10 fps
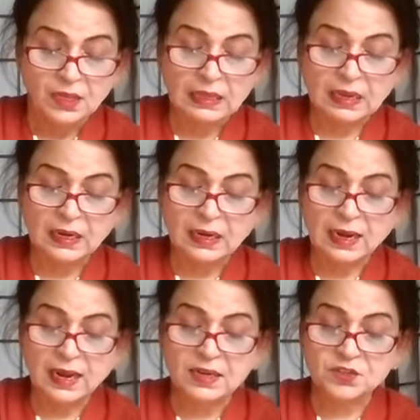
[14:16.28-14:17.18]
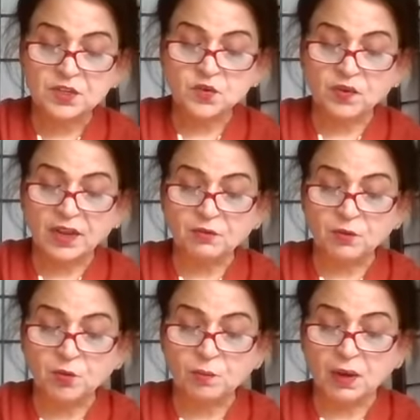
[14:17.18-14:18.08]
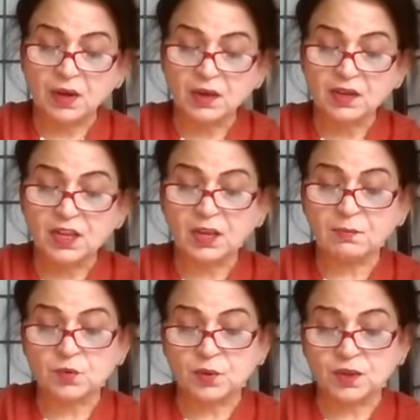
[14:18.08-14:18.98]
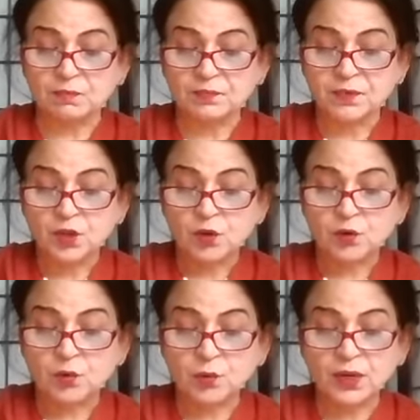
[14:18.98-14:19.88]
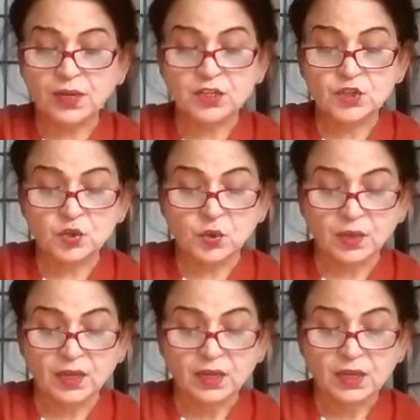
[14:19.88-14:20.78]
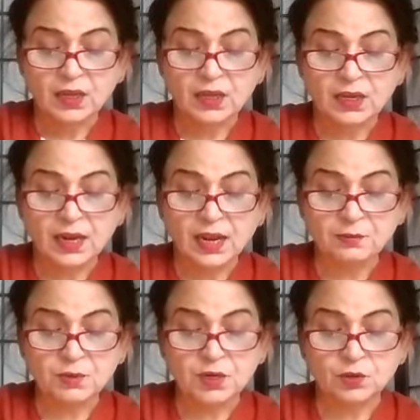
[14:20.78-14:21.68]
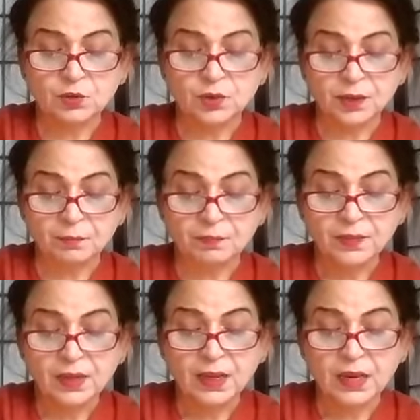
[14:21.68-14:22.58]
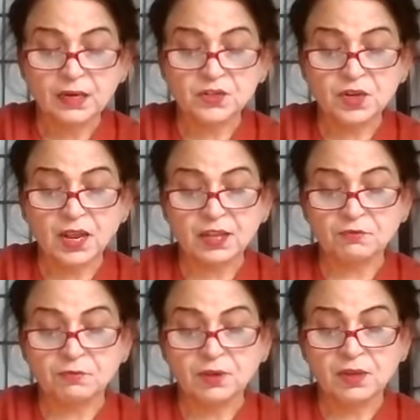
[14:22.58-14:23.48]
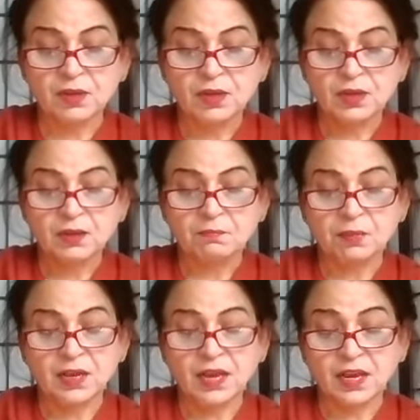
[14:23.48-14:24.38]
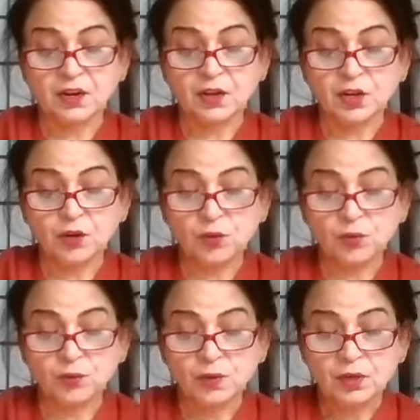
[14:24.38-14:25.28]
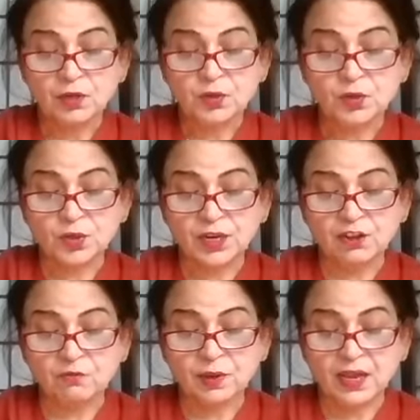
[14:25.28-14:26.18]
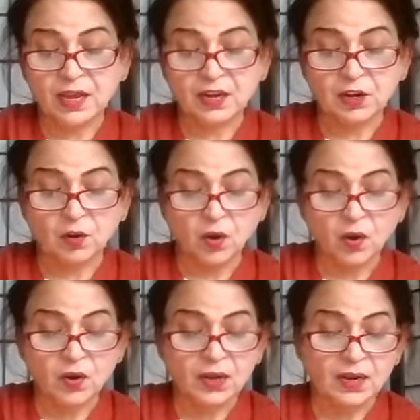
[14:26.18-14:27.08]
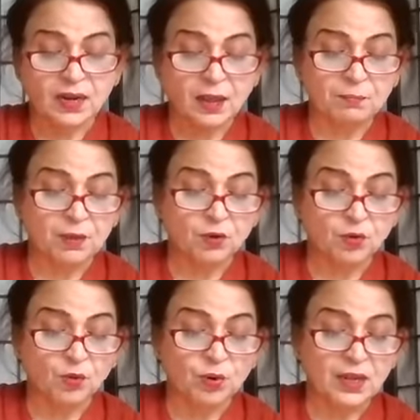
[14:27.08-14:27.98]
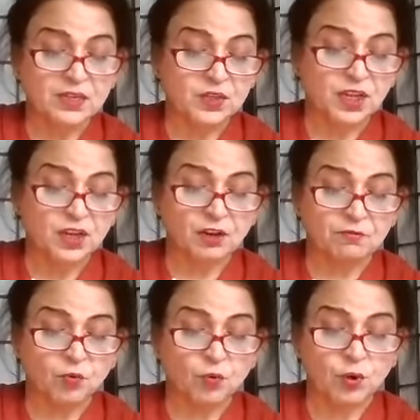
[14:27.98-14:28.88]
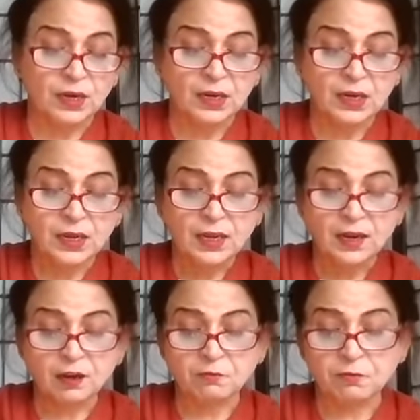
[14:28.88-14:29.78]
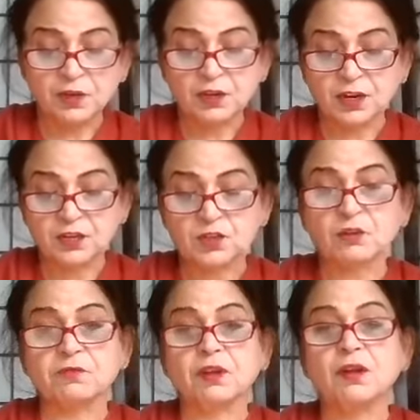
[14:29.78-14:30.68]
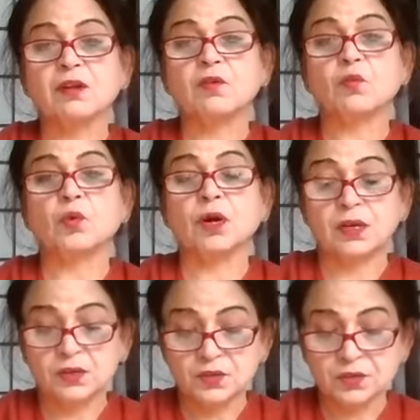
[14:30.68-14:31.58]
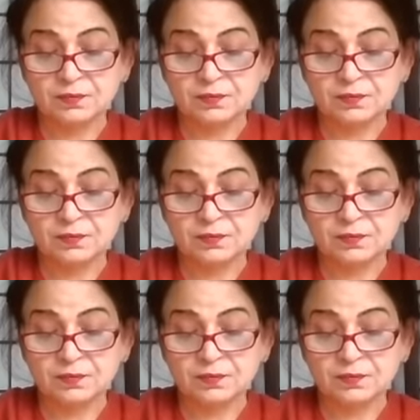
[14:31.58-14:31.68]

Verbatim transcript: Then at last his wife Ruma came to him. Crooning in joy, he collapsed her to him and his life began anew. Sugriv began a long and happy rule as king of olden and free race of the Vanars.